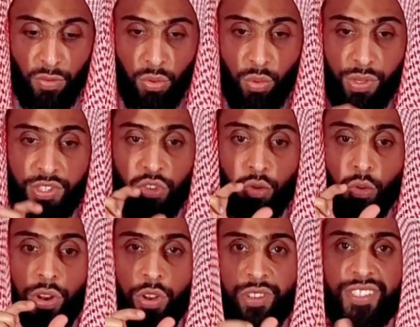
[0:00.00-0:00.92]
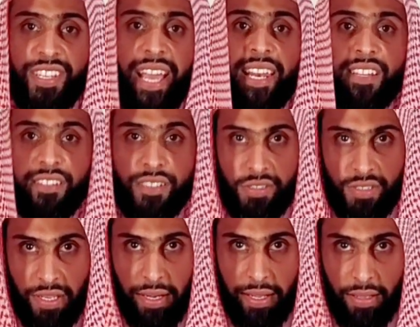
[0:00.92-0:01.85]
what's the ruling on silence in
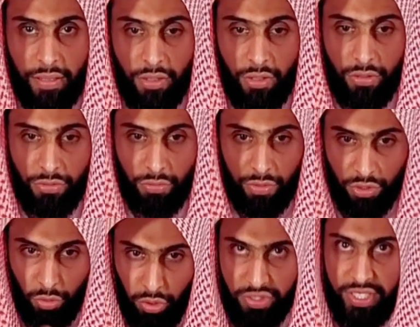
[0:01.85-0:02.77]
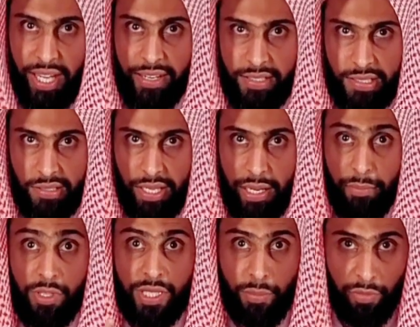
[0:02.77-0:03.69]
salah?
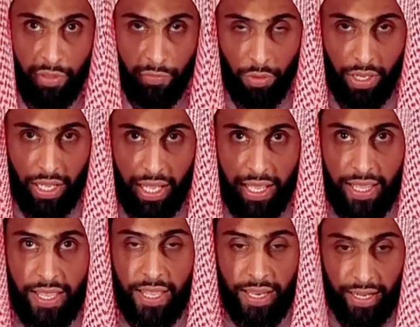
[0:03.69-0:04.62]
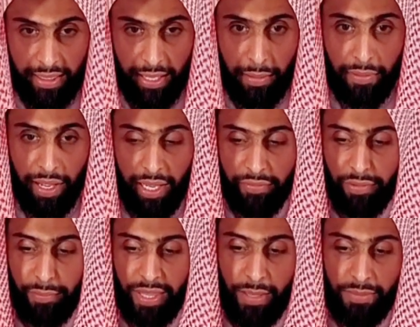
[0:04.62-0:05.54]
Because some of the fuqaha, like the Hanafi
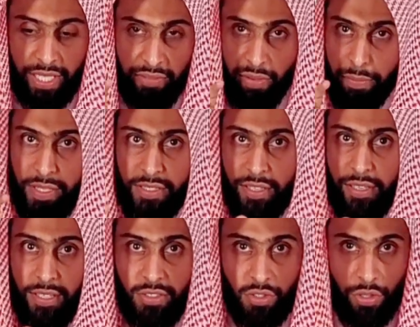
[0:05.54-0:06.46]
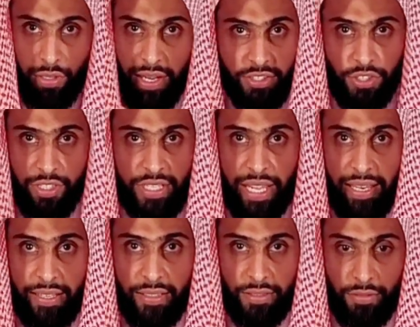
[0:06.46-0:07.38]
madhab, say if a person is like just
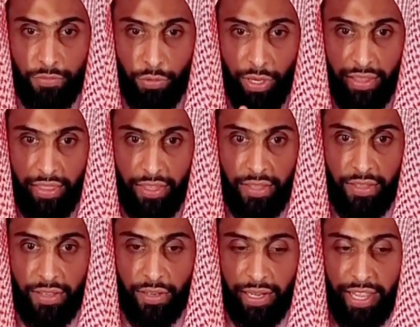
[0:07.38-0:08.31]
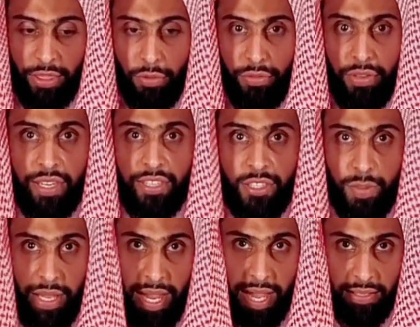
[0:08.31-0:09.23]
silent for like the length of 3
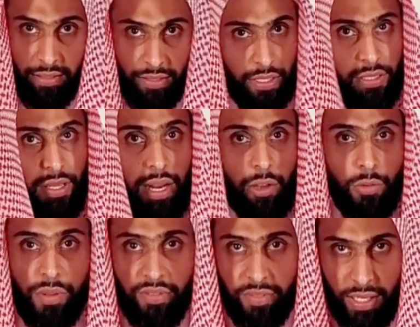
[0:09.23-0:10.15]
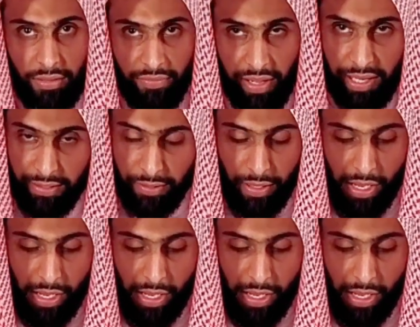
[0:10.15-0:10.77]
tasbihat, the salah would be invalid.